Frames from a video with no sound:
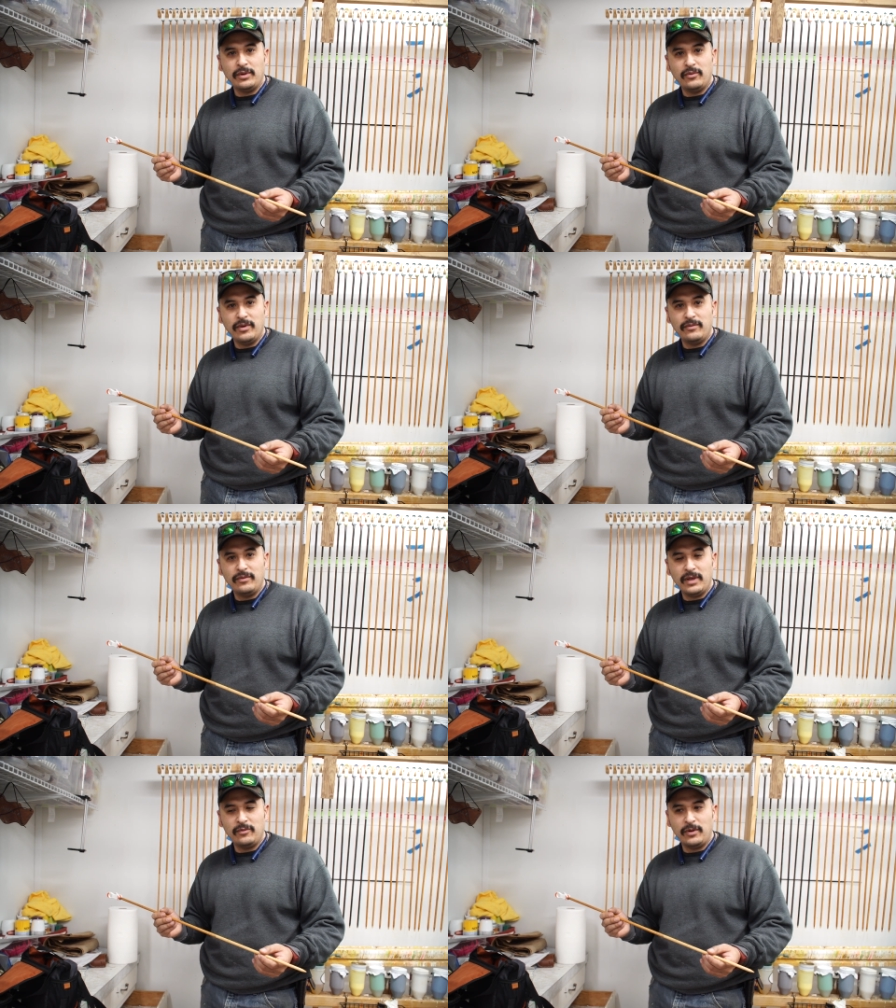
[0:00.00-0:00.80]
We,
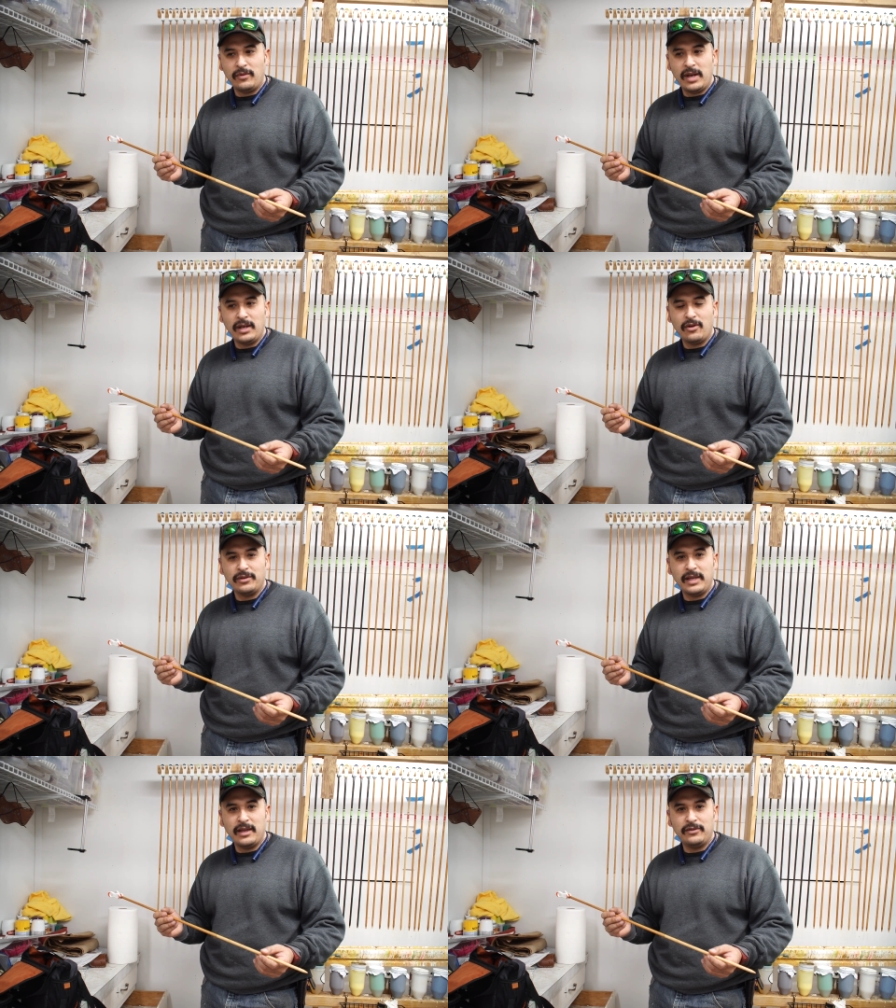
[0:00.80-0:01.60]
have it's been raining
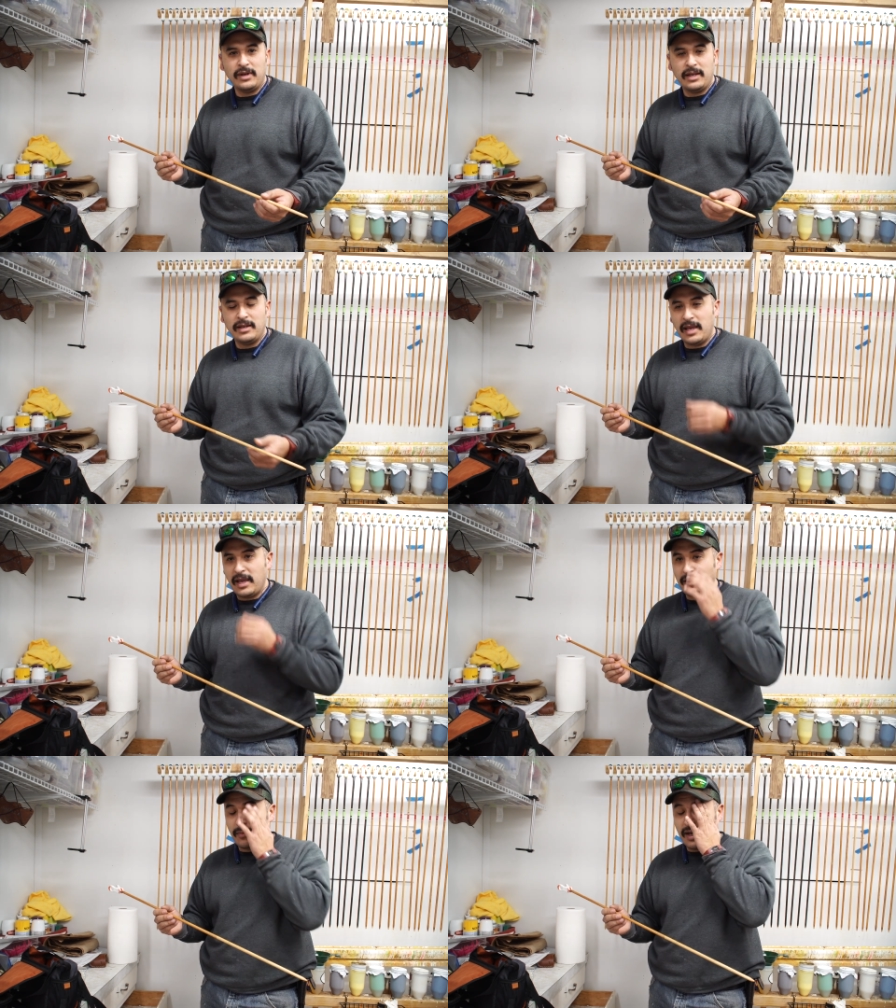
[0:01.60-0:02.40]
all day yesterday,
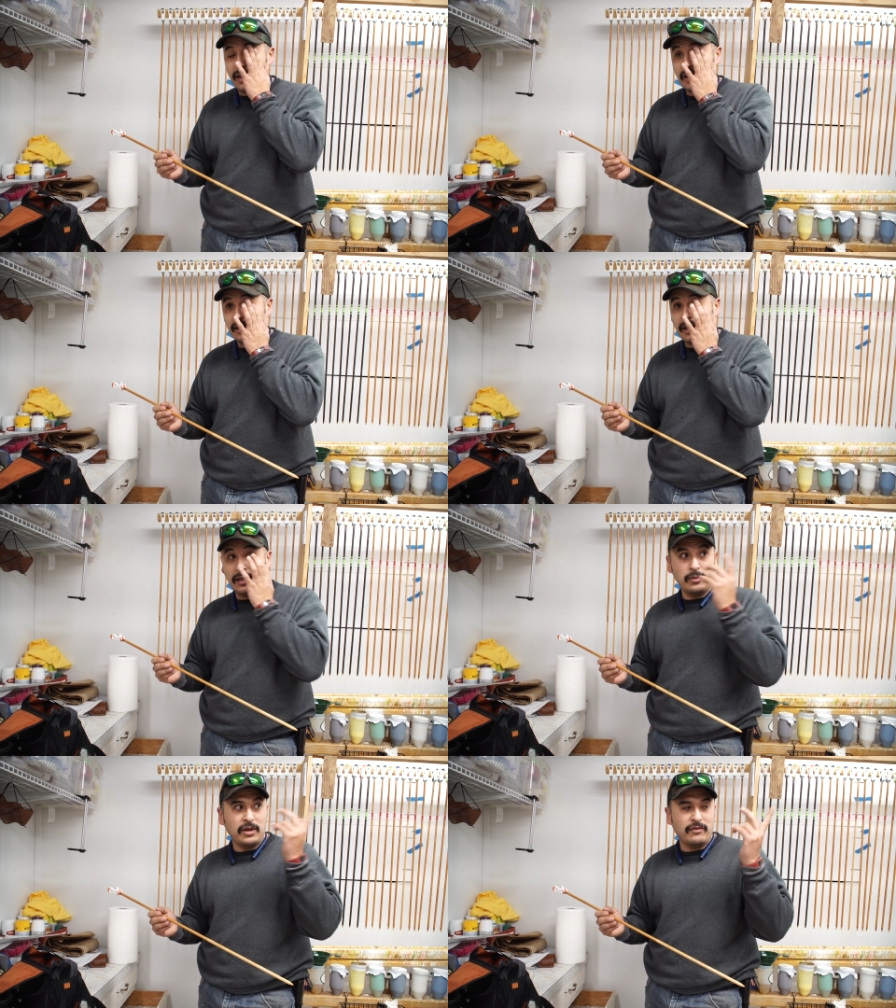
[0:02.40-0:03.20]
today, and my
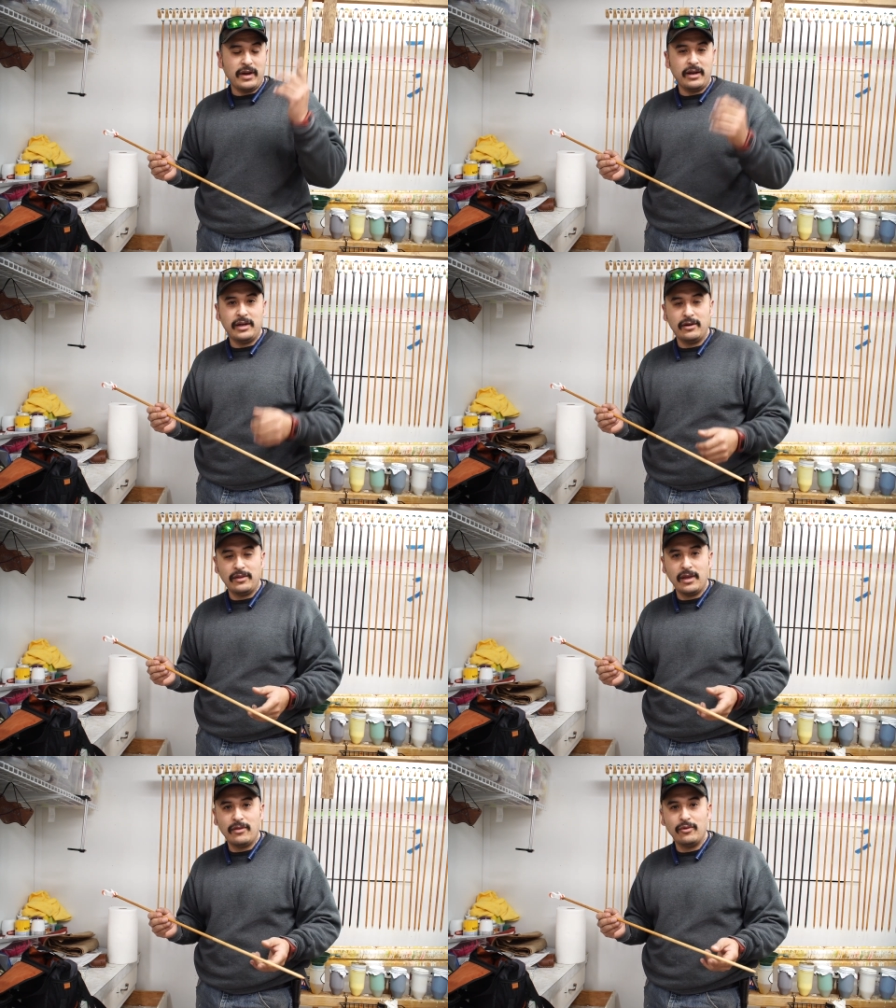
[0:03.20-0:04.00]
dehumidifier here
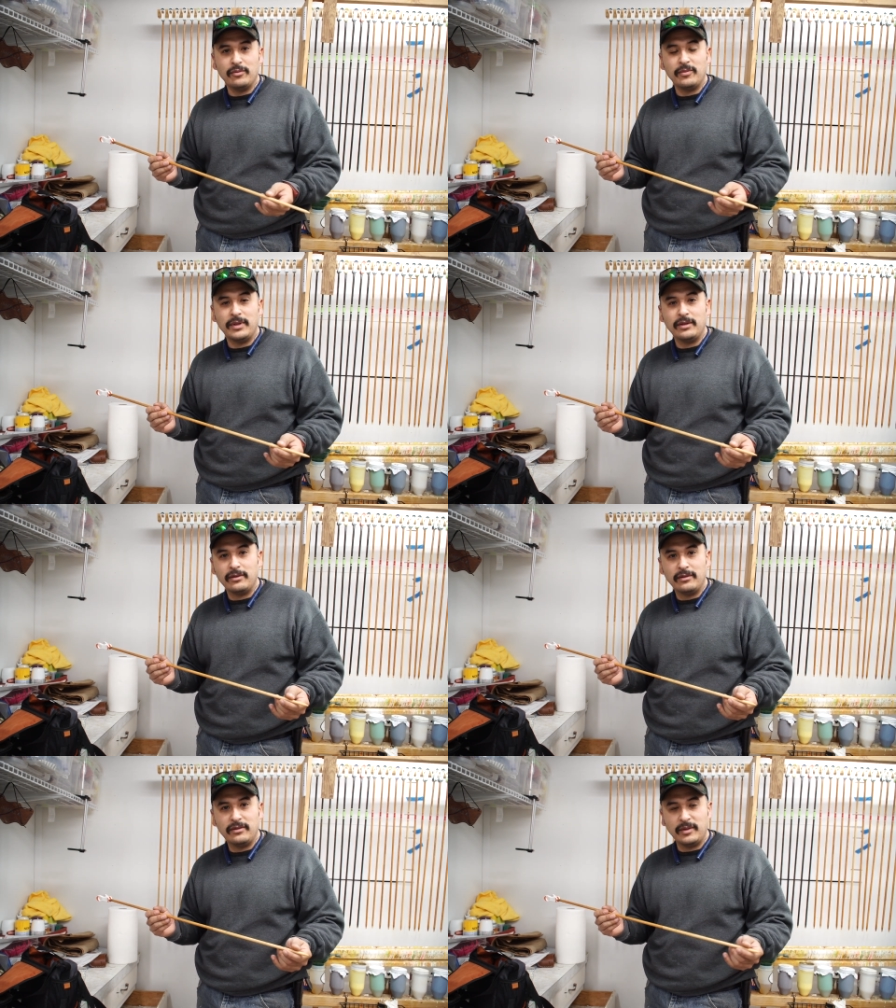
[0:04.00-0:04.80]
in the other room's
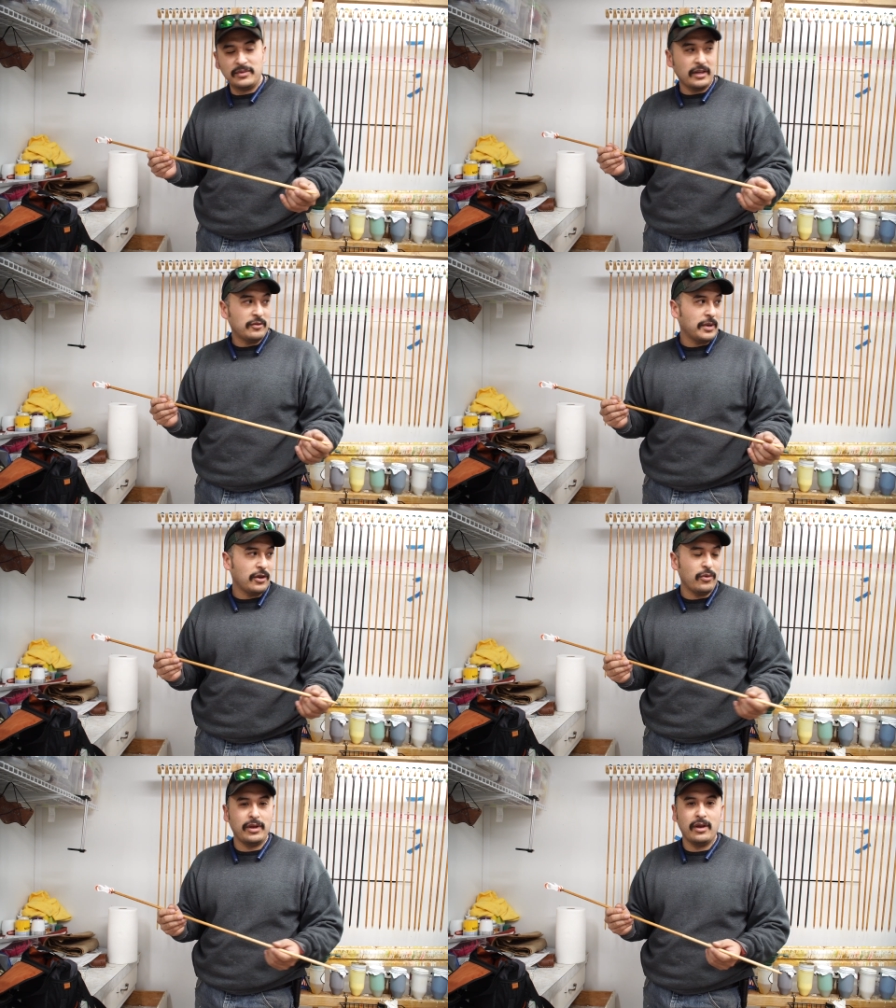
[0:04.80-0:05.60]
been seems like it's
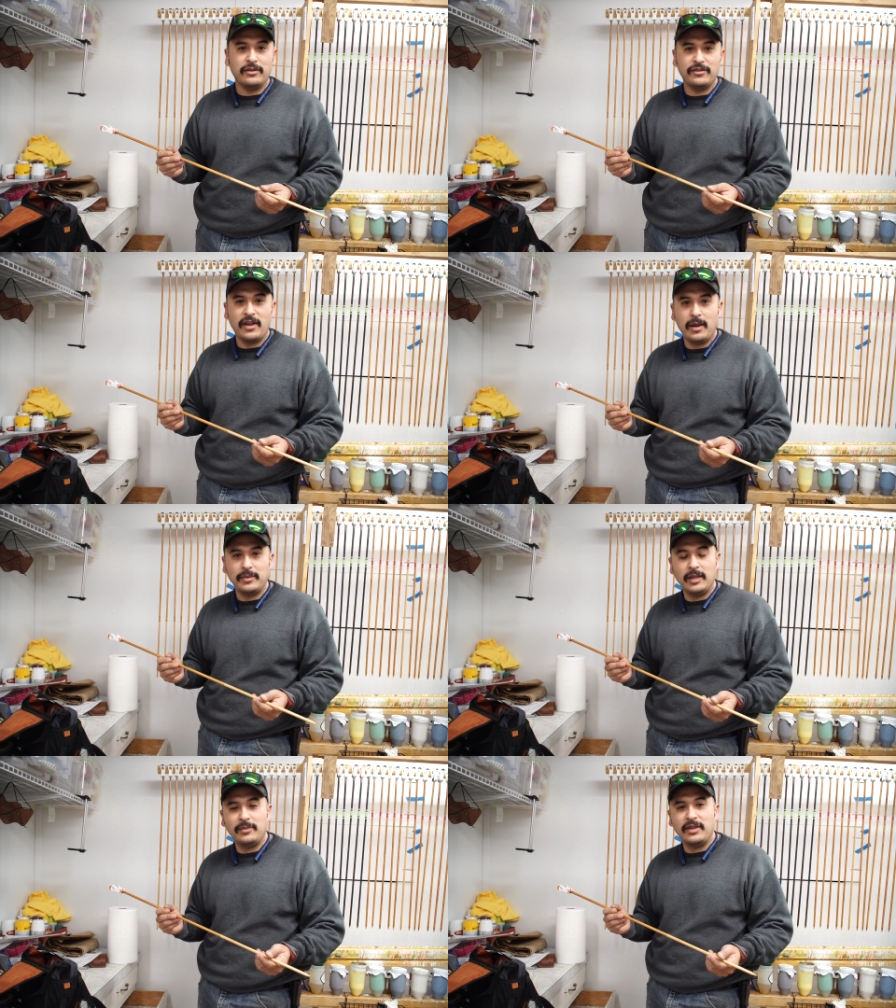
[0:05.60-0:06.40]
been going
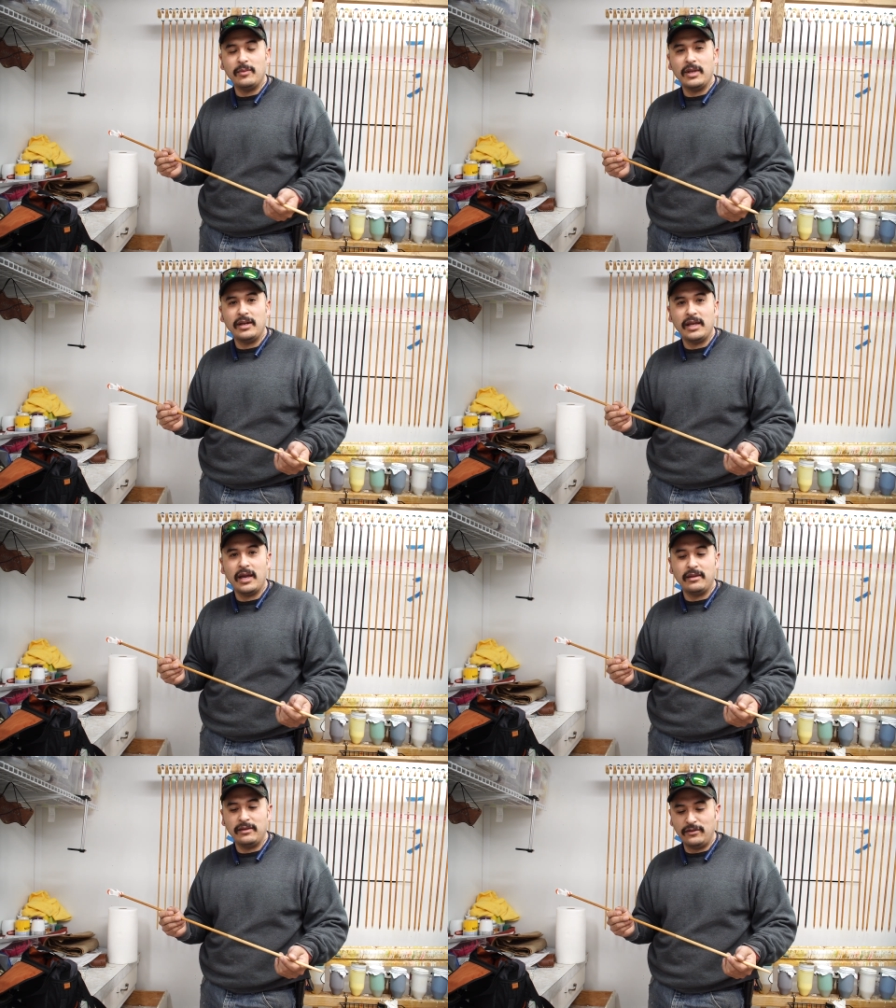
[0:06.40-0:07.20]
nonstop to keep the humidity
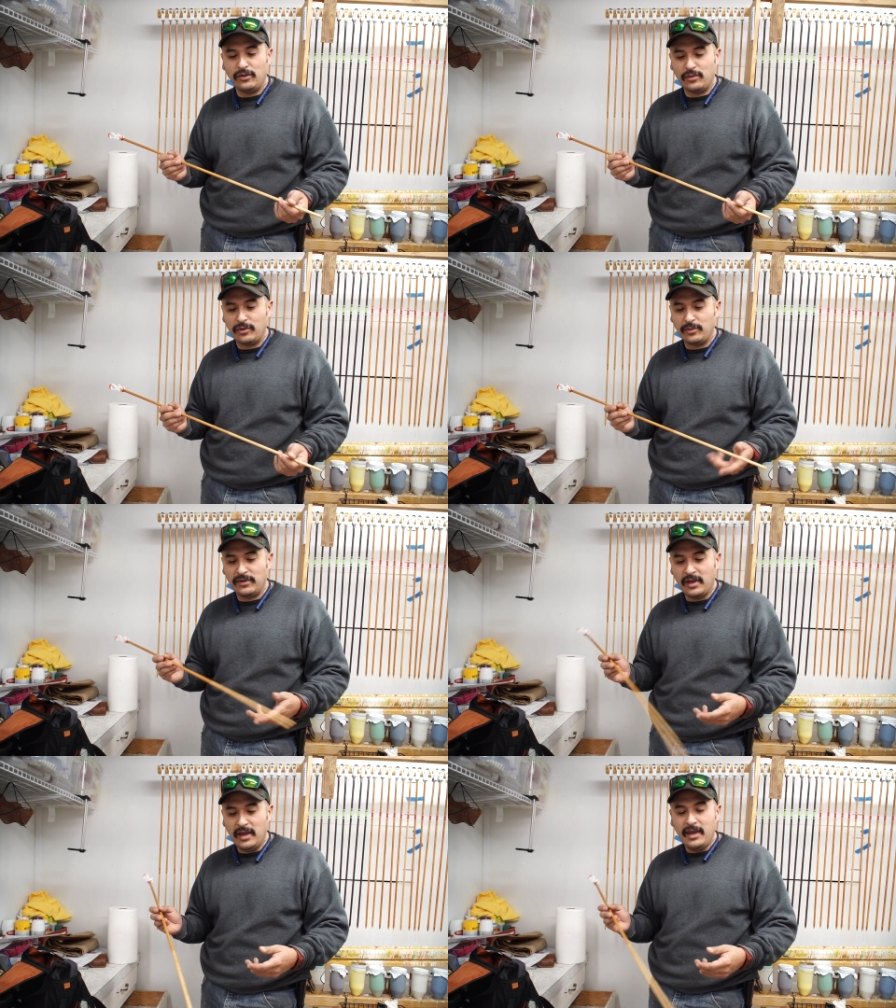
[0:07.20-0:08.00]
out of these two
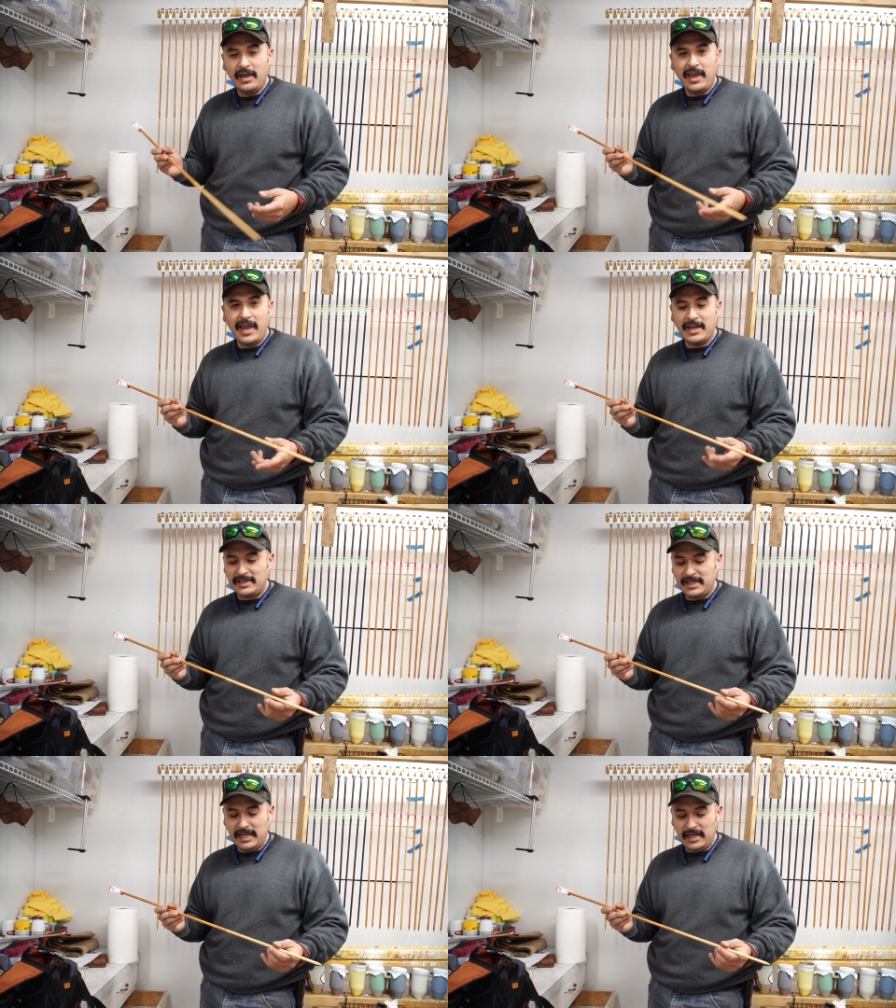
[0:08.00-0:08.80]
rooms, and
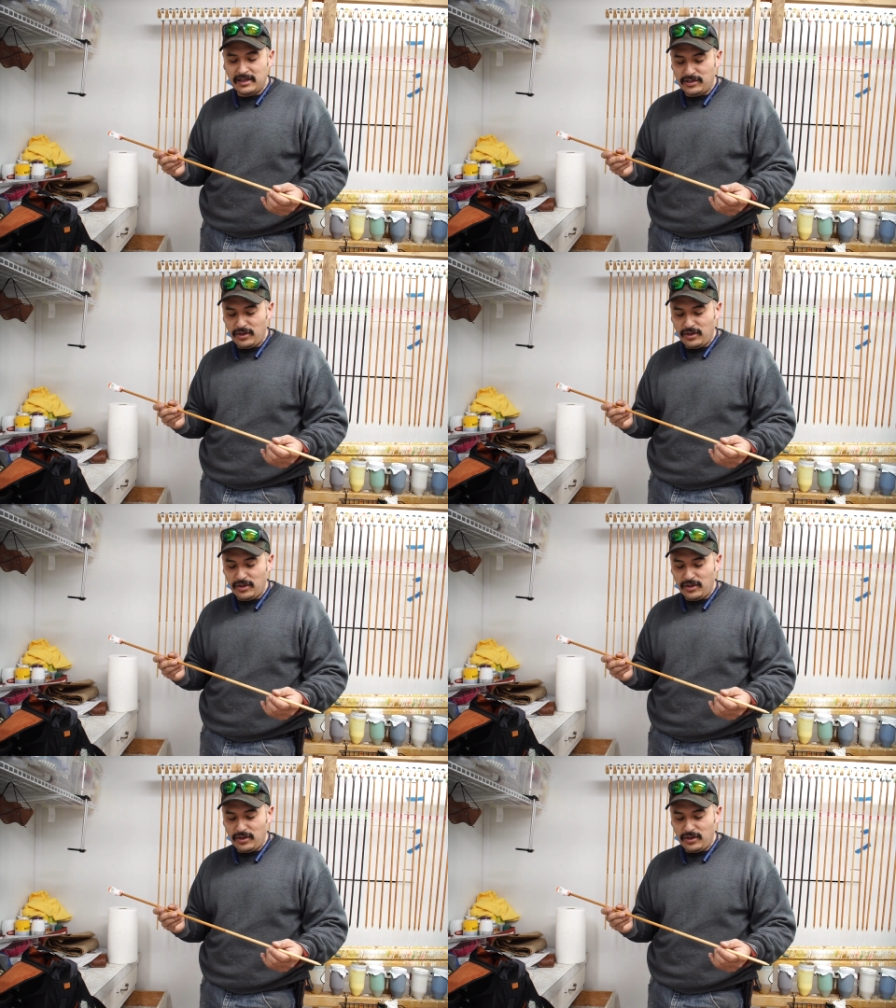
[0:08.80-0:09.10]
it's heated.